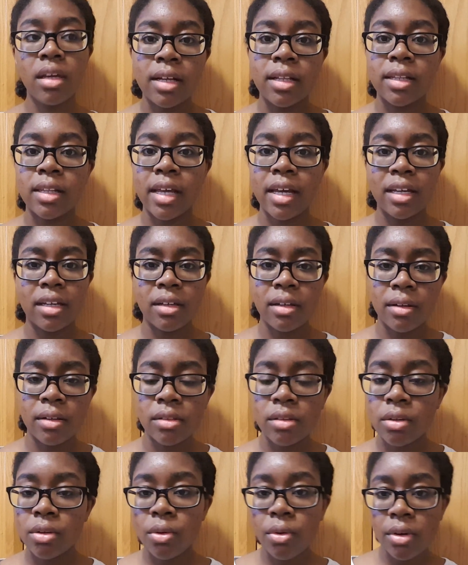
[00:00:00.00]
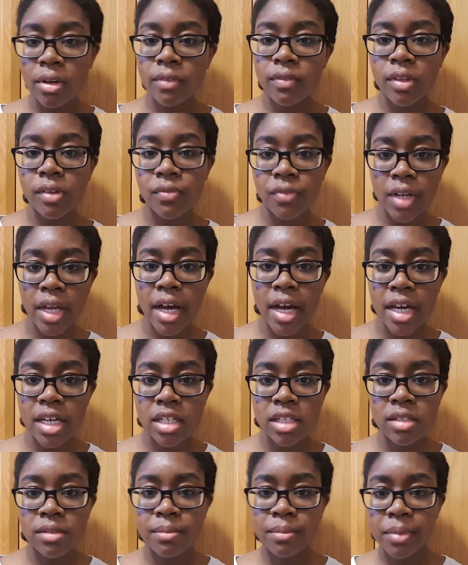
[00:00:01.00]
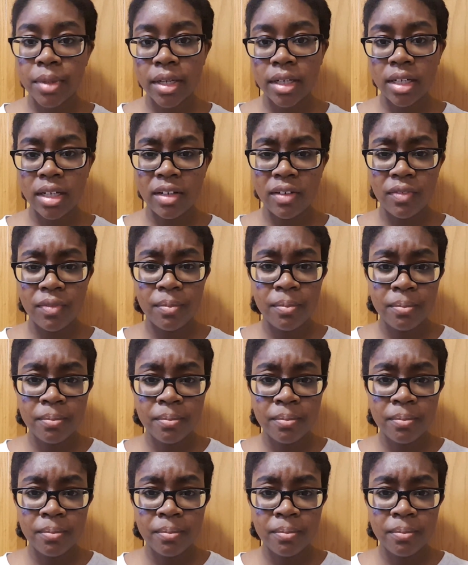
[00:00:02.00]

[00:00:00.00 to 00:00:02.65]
like the Lord of the Flies, but if